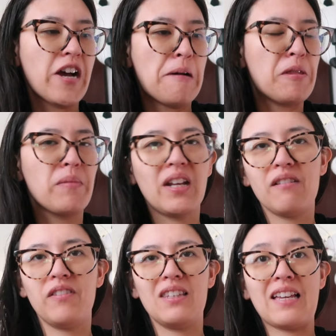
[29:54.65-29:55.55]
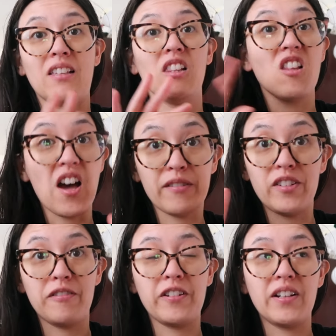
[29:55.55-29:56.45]
The Midnight Feast has a lot
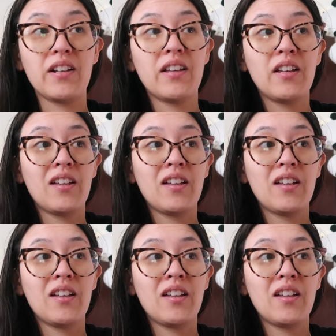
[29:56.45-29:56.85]
of different